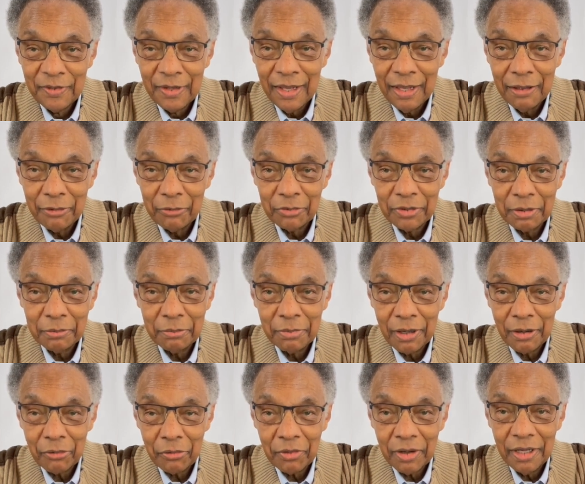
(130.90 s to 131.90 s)
at what my
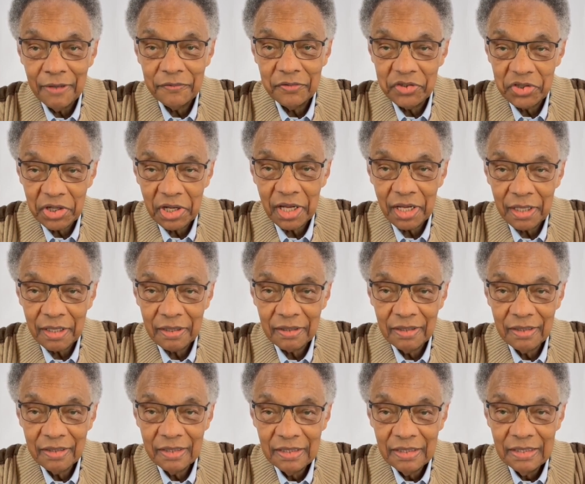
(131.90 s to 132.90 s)
wife Jan
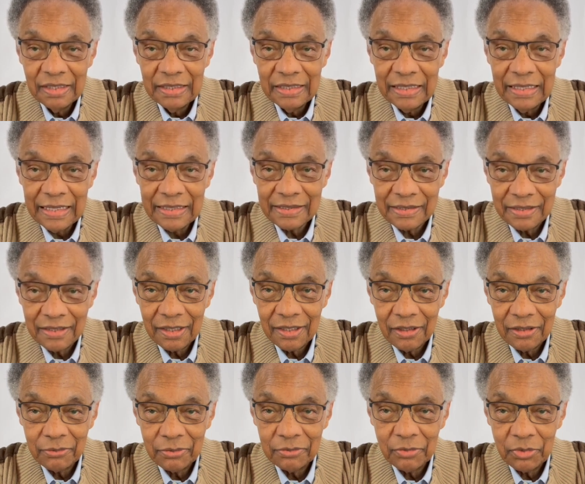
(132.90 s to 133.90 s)
has
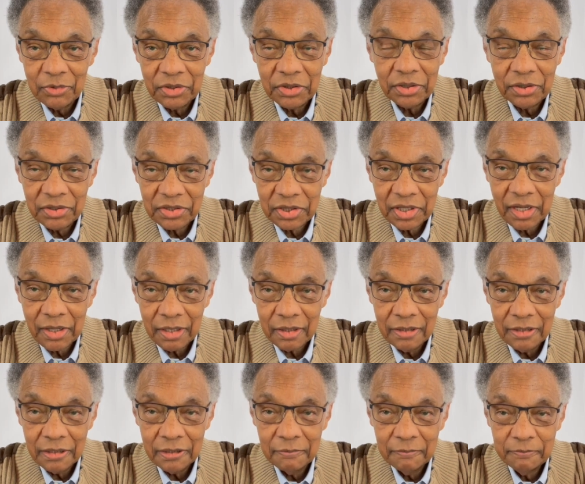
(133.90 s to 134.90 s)
done with her
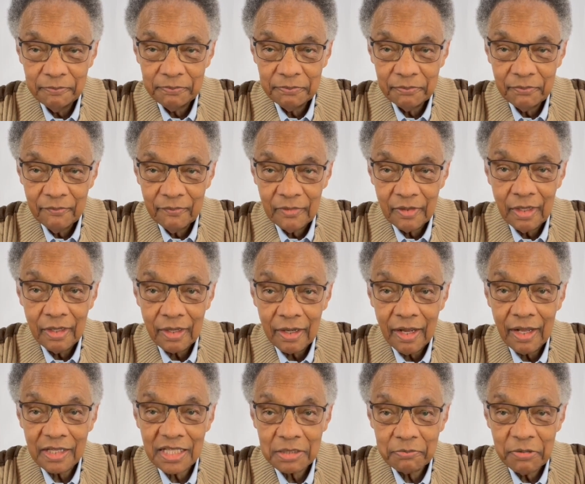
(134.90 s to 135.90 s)
talent.
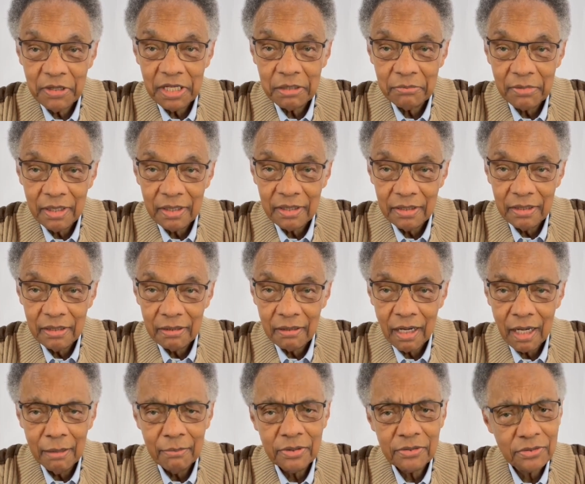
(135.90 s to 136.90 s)
Godspeed, my dear.
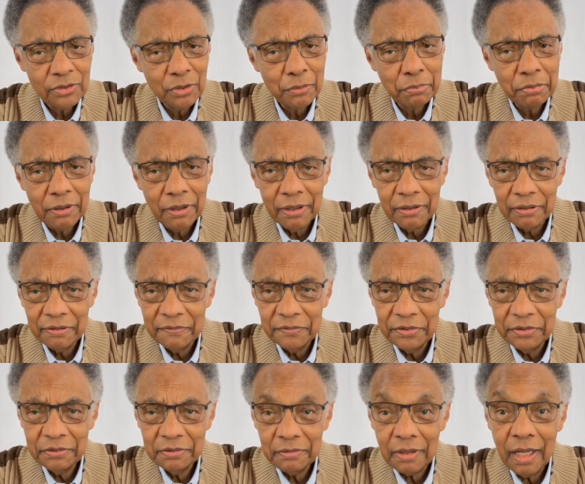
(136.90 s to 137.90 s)
I'm so proud of
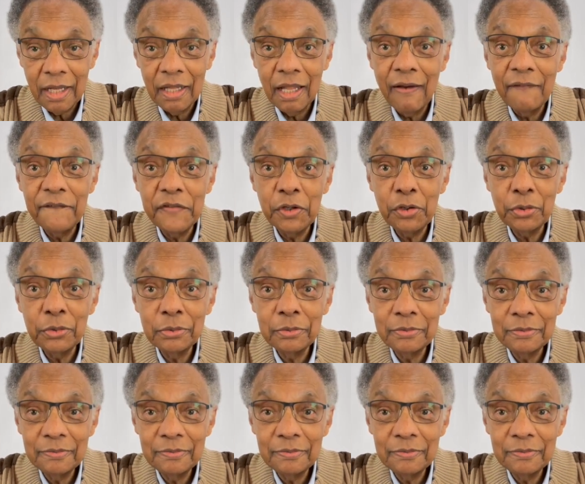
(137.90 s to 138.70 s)
you. I love you.